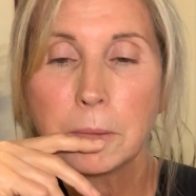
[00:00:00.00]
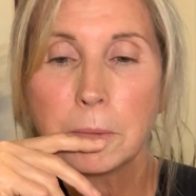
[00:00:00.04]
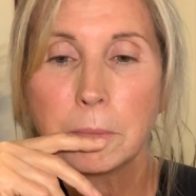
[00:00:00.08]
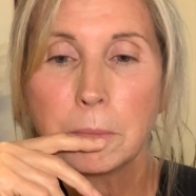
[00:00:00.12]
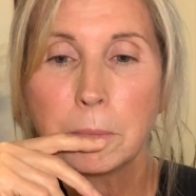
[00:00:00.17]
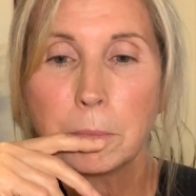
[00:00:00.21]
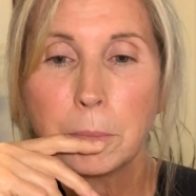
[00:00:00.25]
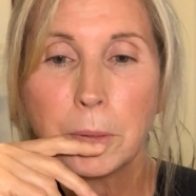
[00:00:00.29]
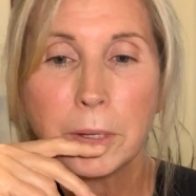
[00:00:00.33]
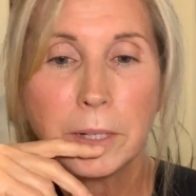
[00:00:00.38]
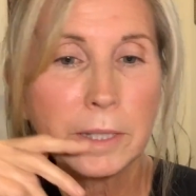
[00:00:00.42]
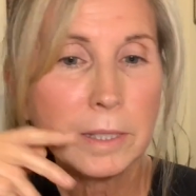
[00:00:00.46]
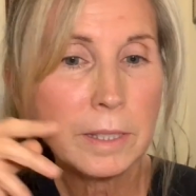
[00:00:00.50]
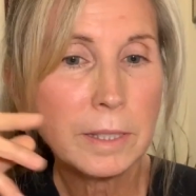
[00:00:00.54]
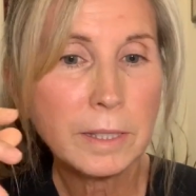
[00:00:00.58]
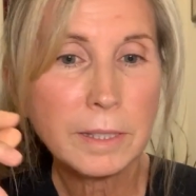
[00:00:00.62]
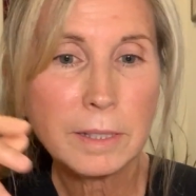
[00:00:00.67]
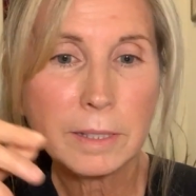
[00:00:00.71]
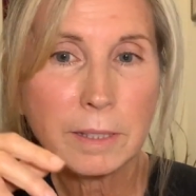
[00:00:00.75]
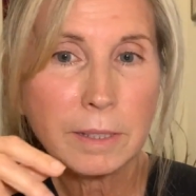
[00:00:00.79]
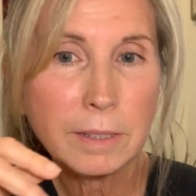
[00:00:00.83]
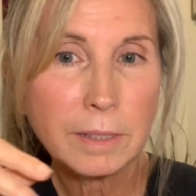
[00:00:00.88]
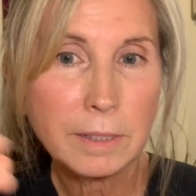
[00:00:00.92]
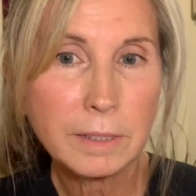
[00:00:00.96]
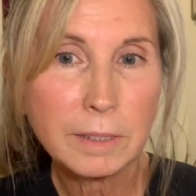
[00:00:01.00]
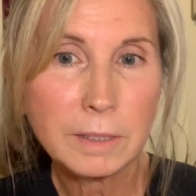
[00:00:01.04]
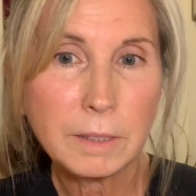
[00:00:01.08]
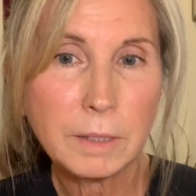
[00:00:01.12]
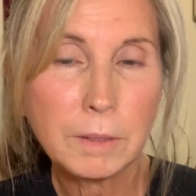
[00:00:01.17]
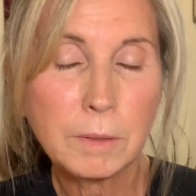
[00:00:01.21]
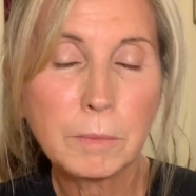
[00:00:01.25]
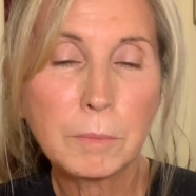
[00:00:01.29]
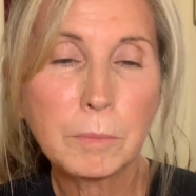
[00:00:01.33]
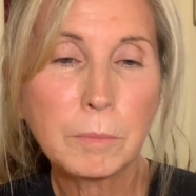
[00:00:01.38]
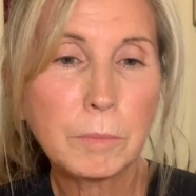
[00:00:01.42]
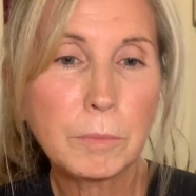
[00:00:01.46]
But
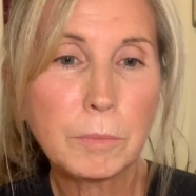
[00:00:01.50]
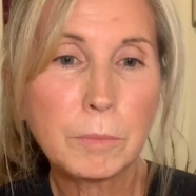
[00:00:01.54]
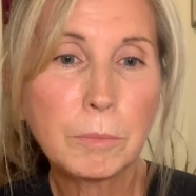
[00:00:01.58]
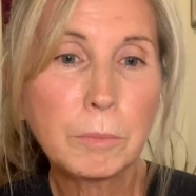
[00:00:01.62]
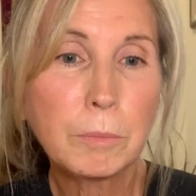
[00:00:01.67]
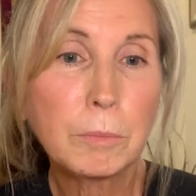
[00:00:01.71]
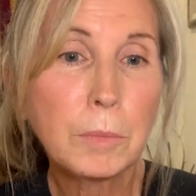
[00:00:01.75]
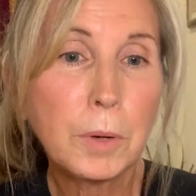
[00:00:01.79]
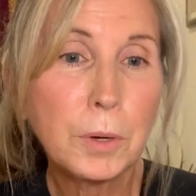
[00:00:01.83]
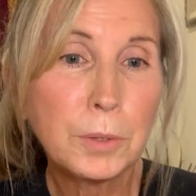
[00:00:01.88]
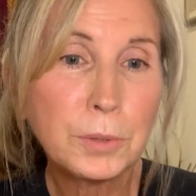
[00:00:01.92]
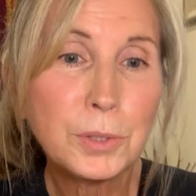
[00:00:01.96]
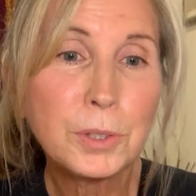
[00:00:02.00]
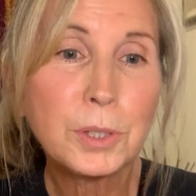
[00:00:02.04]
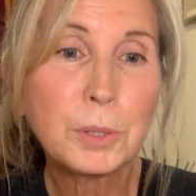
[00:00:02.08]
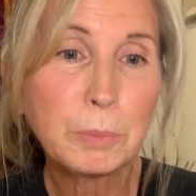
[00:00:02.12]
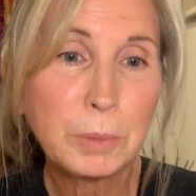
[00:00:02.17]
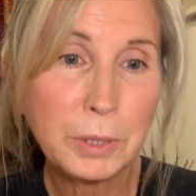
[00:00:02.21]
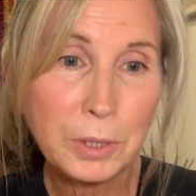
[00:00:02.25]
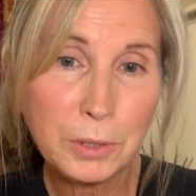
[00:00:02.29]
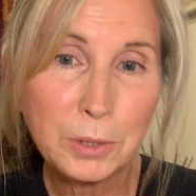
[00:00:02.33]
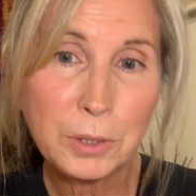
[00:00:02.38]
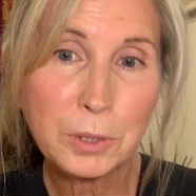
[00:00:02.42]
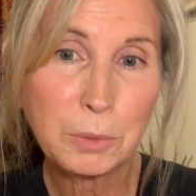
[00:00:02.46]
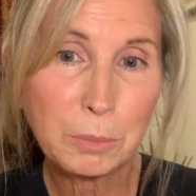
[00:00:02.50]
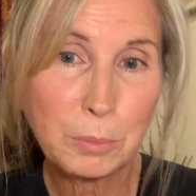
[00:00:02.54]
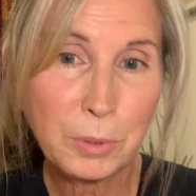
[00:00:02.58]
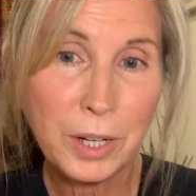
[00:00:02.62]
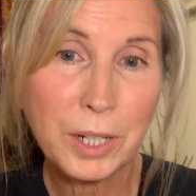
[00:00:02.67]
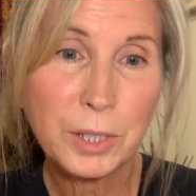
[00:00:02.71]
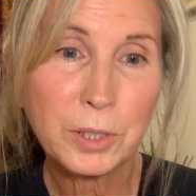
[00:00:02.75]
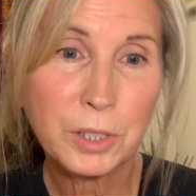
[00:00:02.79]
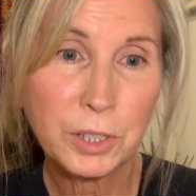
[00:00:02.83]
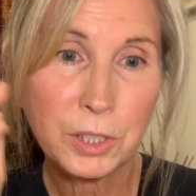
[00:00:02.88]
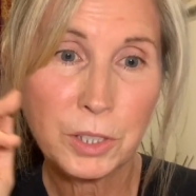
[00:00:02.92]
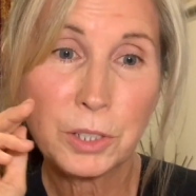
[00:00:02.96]
most spiritual
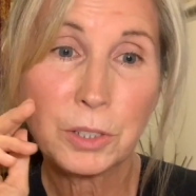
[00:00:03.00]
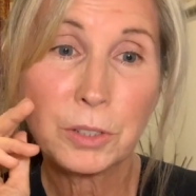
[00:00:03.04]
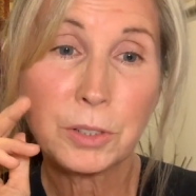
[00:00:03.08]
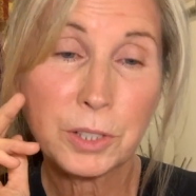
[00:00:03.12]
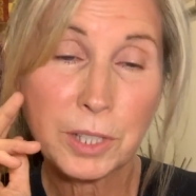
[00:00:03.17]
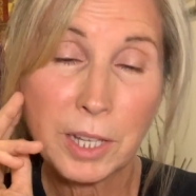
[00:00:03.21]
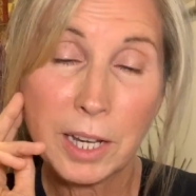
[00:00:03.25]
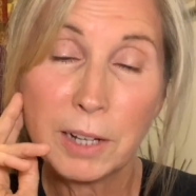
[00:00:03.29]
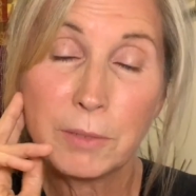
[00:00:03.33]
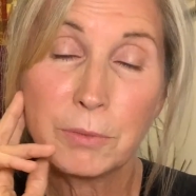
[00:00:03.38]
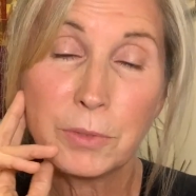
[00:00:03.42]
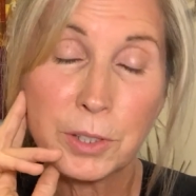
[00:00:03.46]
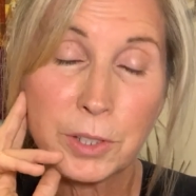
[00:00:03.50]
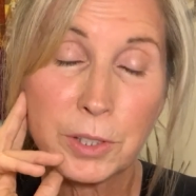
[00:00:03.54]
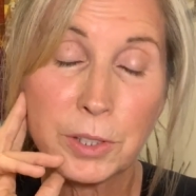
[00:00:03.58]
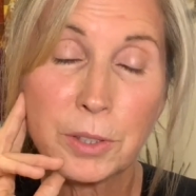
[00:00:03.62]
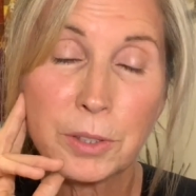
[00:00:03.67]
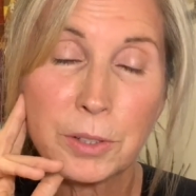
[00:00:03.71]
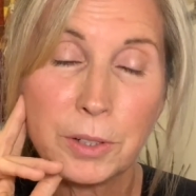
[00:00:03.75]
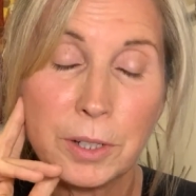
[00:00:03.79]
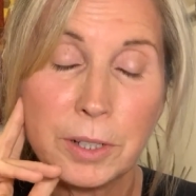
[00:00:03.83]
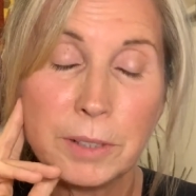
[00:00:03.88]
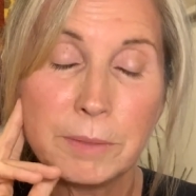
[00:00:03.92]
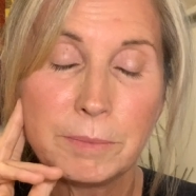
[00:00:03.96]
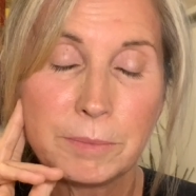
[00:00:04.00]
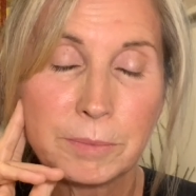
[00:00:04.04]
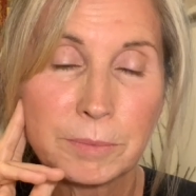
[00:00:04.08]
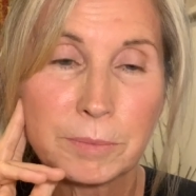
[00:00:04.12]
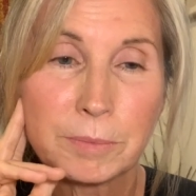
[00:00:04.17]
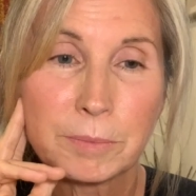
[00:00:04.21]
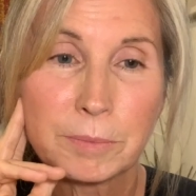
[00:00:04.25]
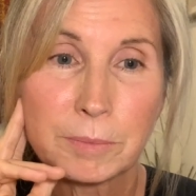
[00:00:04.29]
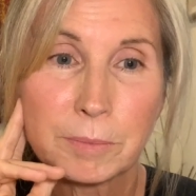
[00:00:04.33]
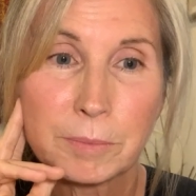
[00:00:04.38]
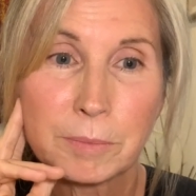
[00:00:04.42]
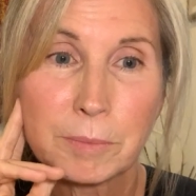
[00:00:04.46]
practitioners have this thought.
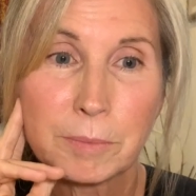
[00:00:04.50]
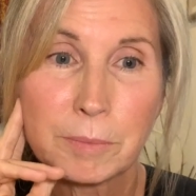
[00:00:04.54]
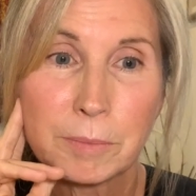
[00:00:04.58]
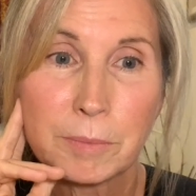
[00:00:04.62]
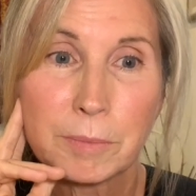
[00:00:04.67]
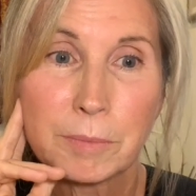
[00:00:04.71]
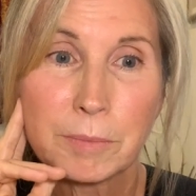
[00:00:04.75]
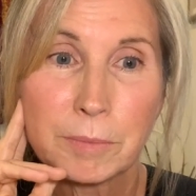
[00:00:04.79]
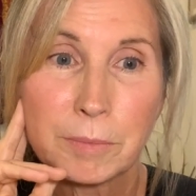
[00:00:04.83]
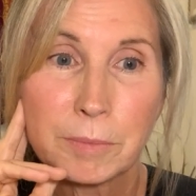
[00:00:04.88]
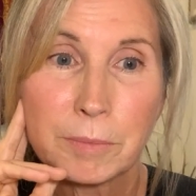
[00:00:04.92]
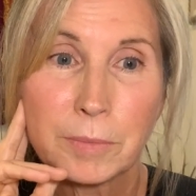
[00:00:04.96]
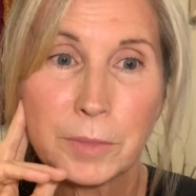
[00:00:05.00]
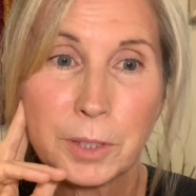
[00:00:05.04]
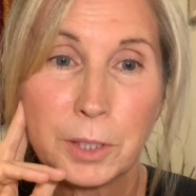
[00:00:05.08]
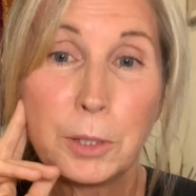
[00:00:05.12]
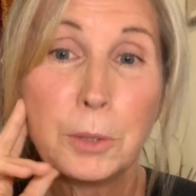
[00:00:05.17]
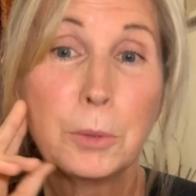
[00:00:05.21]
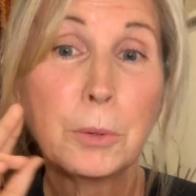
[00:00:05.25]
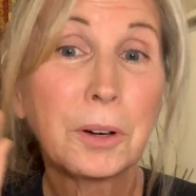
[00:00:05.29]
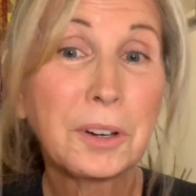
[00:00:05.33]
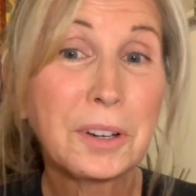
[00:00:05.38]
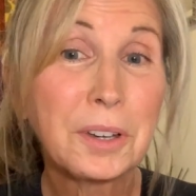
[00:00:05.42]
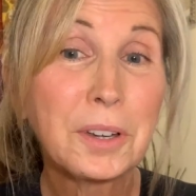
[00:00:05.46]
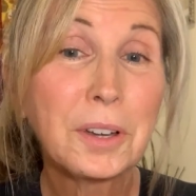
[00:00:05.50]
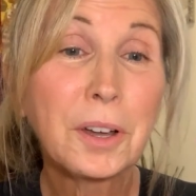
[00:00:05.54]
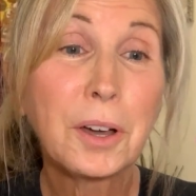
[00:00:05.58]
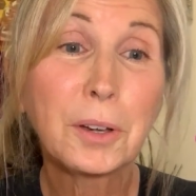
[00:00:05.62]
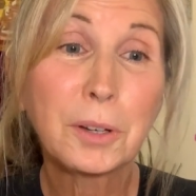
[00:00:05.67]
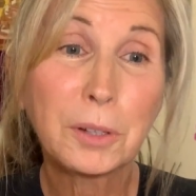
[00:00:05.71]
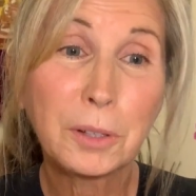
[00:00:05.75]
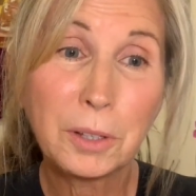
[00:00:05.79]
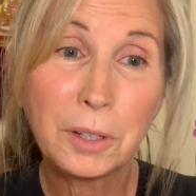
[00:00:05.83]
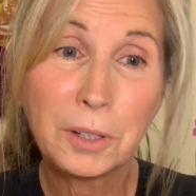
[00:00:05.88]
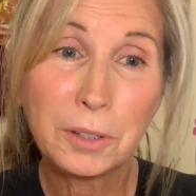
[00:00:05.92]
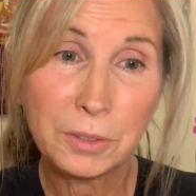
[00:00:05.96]
You are not
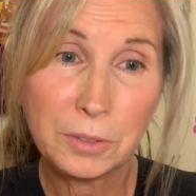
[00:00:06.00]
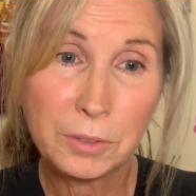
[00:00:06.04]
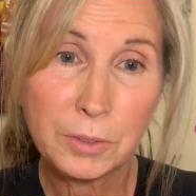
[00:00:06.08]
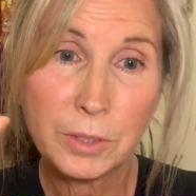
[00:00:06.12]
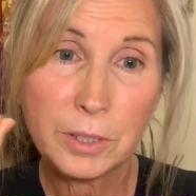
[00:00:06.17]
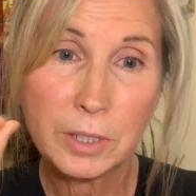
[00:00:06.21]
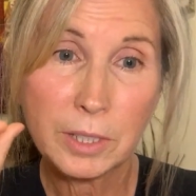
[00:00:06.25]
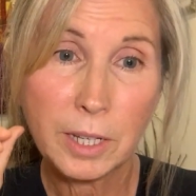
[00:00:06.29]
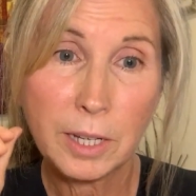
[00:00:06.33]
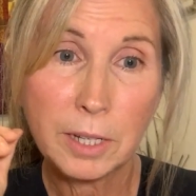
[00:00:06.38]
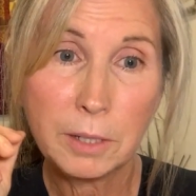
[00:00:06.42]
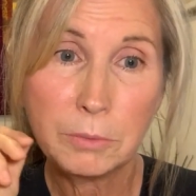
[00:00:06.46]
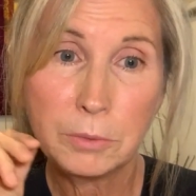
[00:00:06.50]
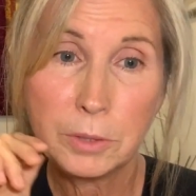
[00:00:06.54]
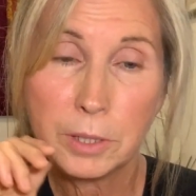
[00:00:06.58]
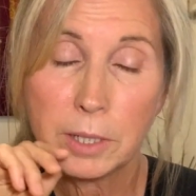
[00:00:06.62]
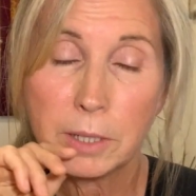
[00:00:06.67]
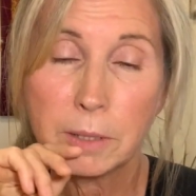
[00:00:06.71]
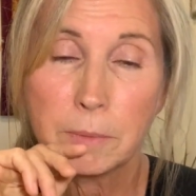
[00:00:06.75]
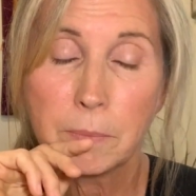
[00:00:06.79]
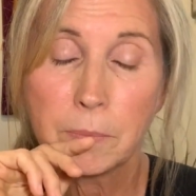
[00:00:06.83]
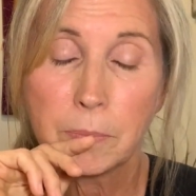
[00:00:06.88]
alone, Daphne.